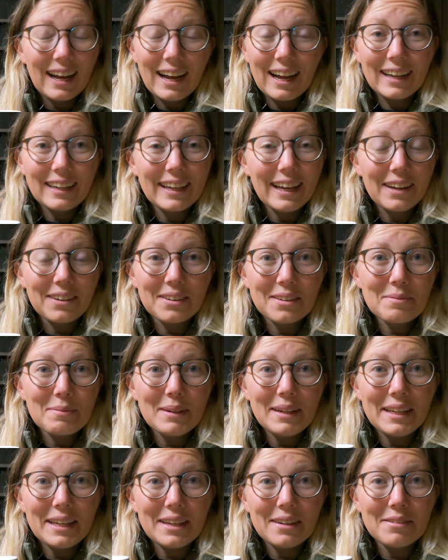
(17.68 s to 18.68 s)
I cannot
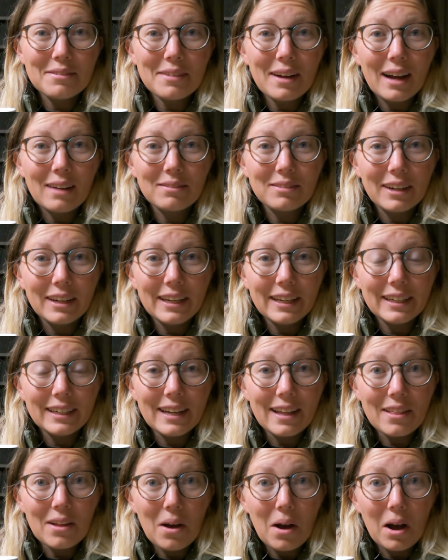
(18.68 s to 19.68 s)
believe I'm running
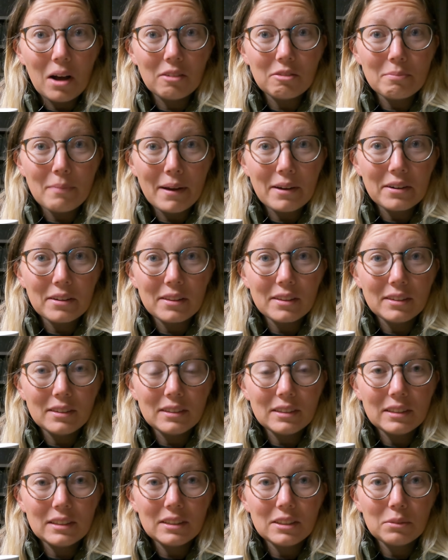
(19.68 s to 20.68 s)
another half
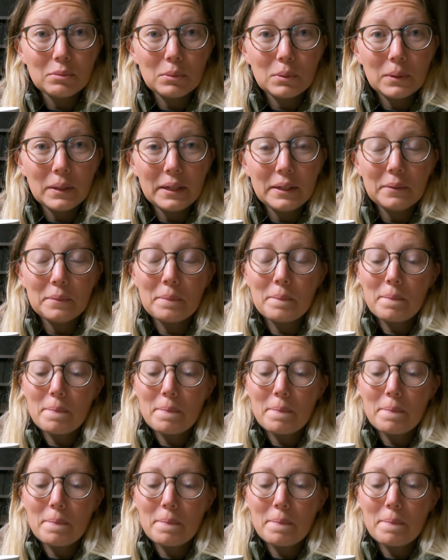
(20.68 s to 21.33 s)
marathon this morning.